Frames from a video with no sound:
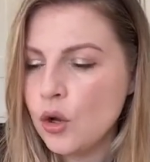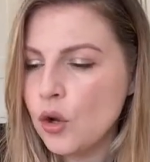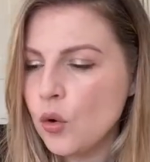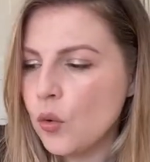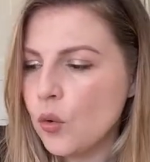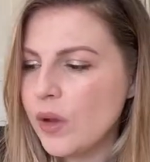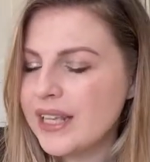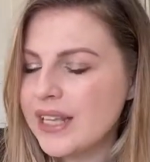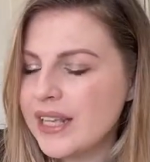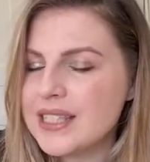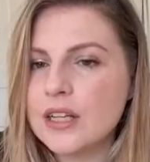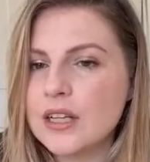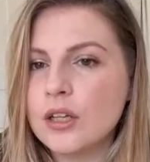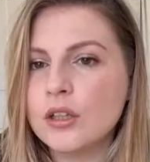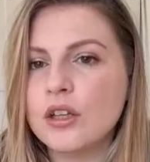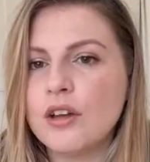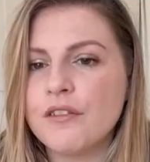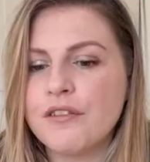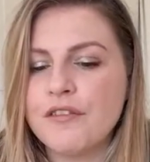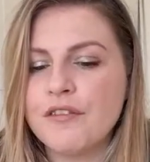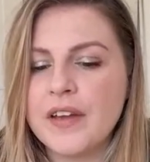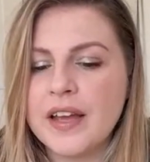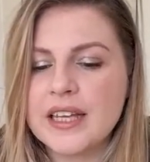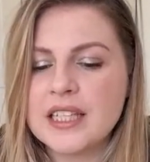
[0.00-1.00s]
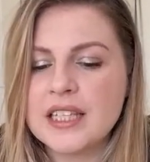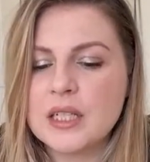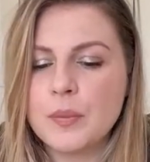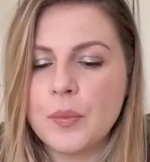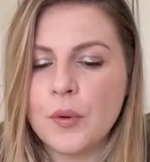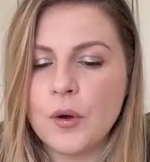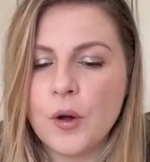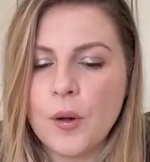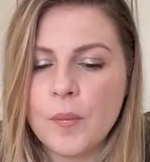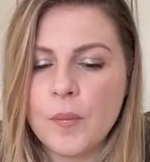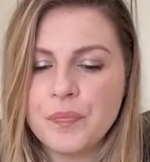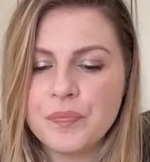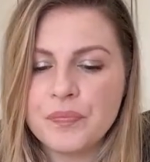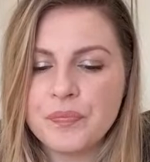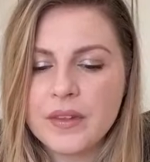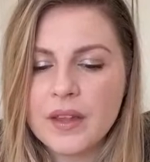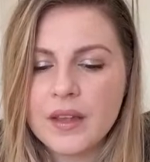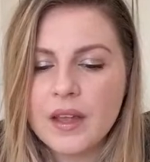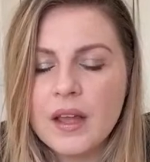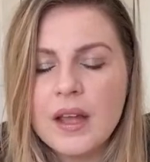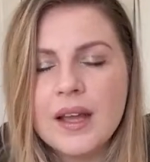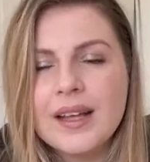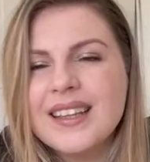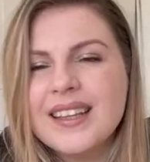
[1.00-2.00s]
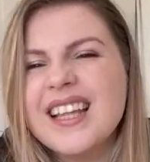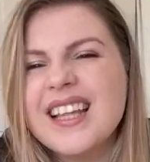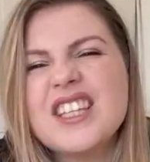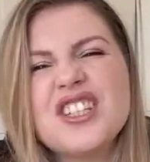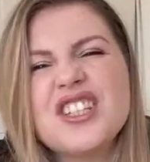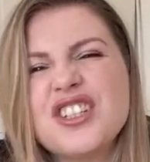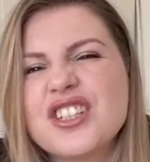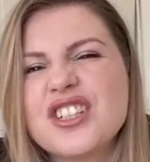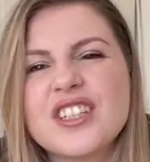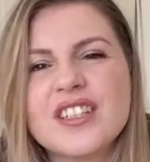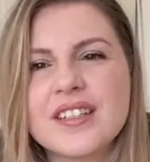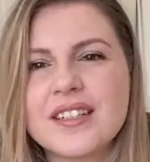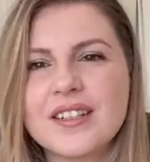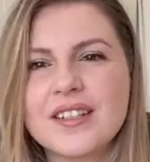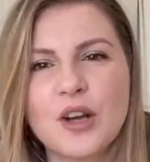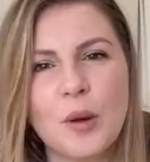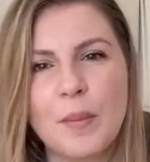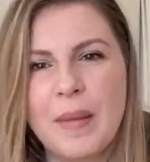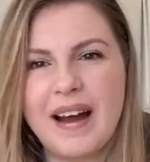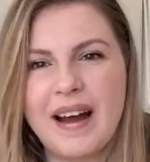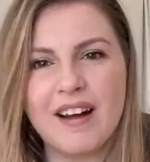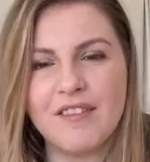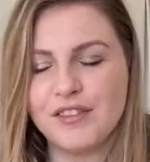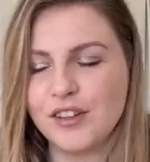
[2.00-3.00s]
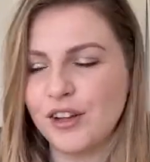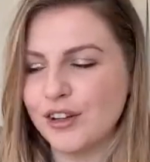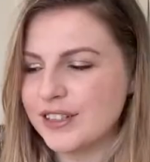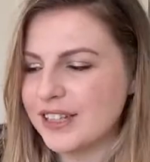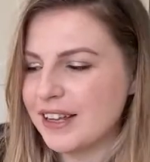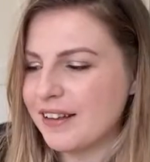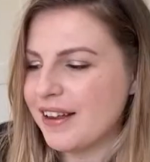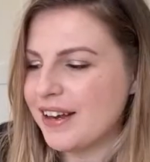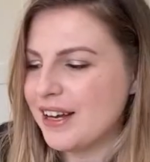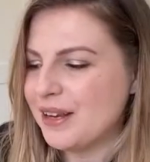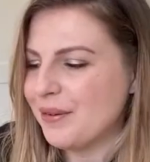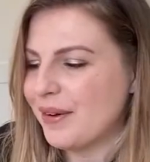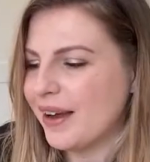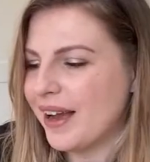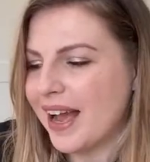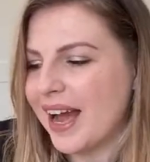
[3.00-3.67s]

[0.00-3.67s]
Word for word: it's still not fixed, but let's just come out of lockdown anyway.